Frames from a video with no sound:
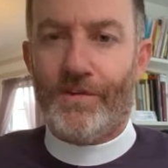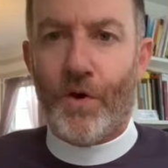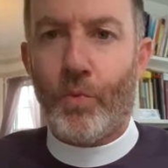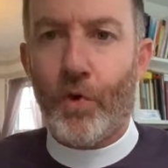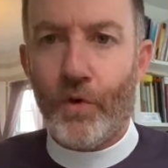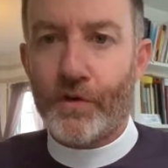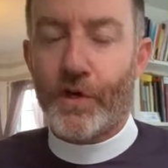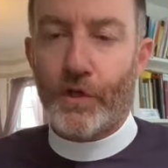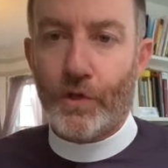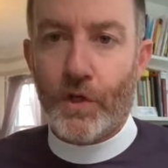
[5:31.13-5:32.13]
our world
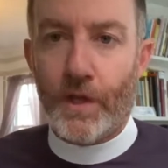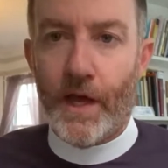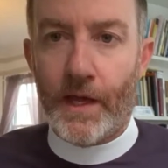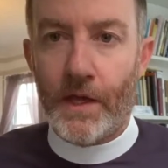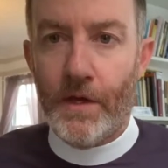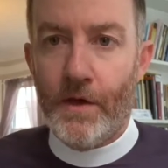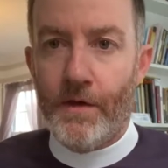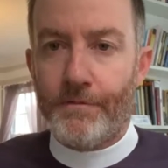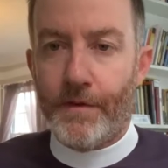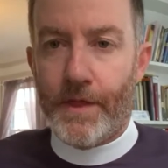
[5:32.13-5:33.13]
going to look like
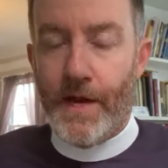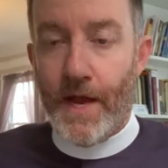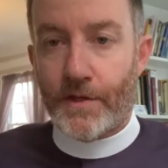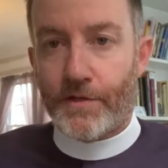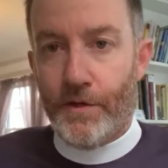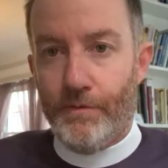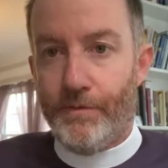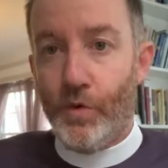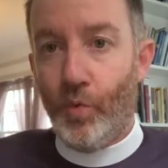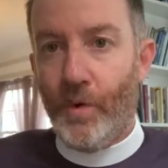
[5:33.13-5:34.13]
for the next
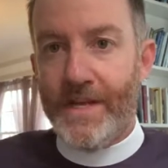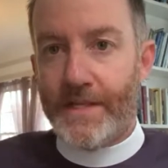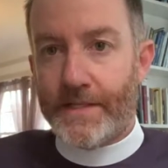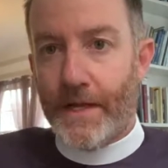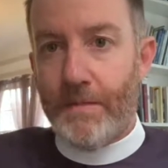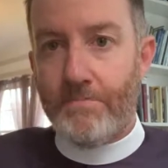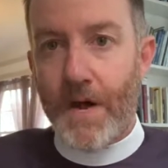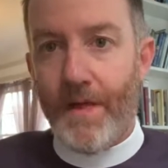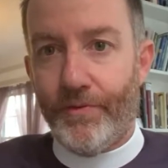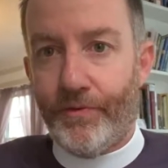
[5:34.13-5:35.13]
few weeks and
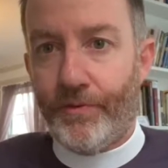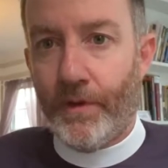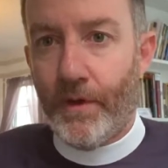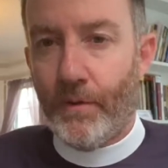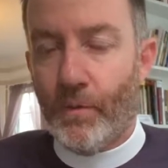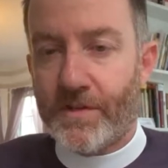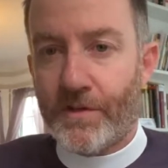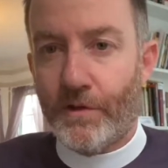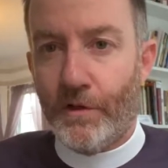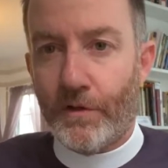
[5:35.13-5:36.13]
months? What's
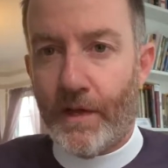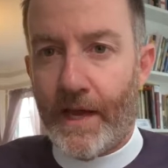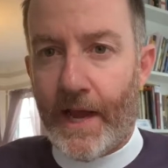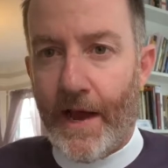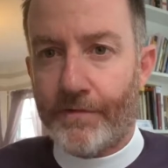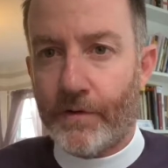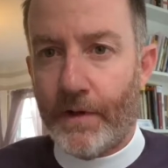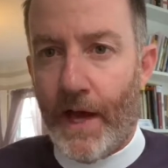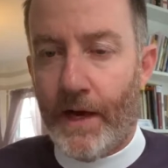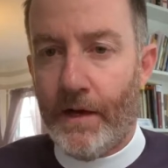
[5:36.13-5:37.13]
going to look like after
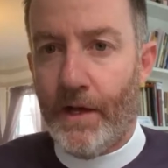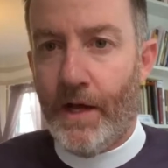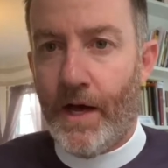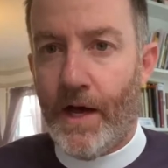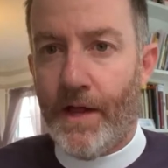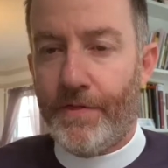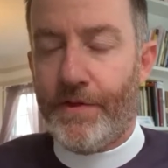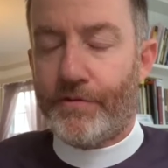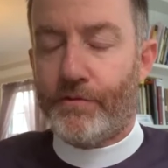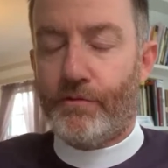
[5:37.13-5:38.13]
that?
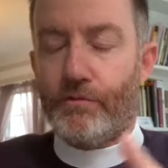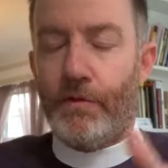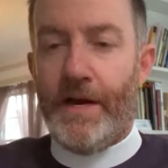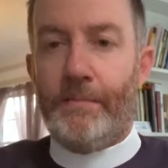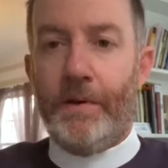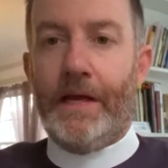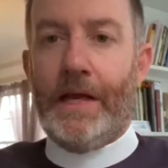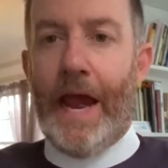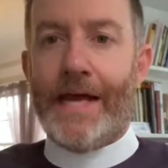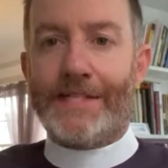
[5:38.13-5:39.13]
This great big
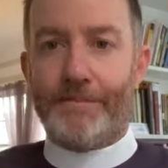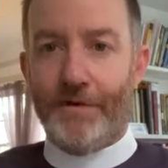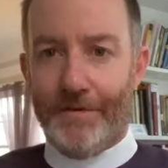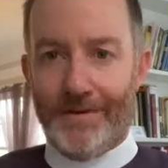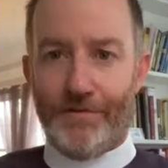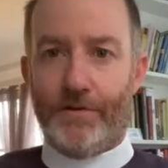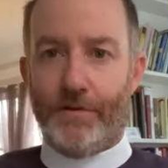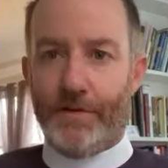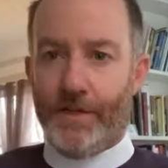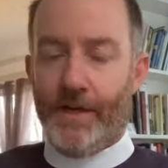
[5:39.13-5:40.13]
chasm of
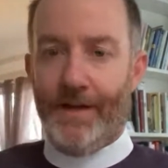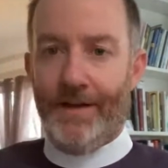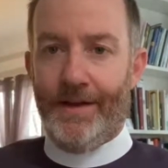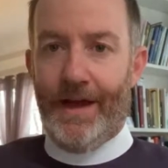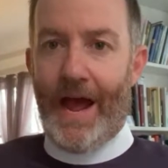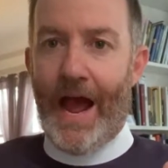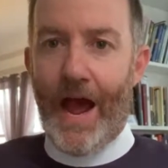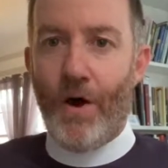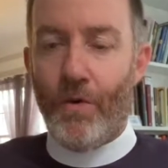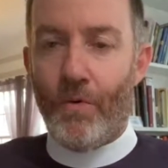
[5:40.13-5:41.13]
uncertainty.
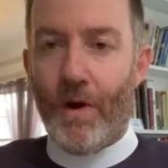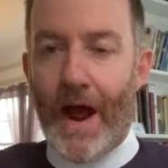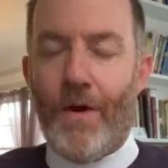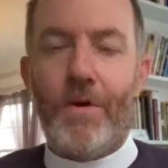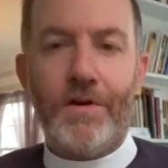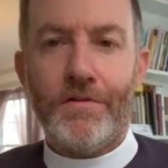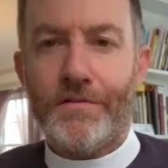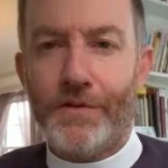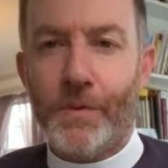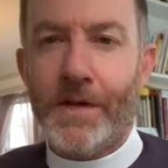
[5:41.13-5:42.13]
How on
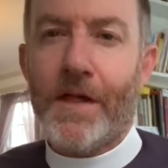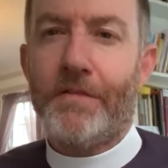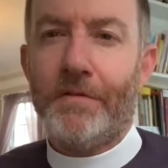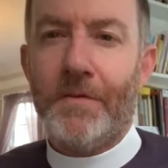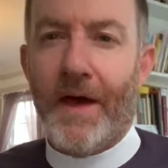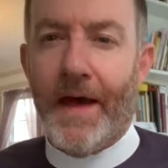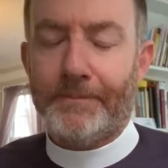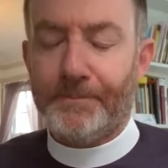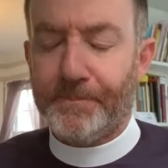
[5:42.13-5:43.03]
earth do we get through that?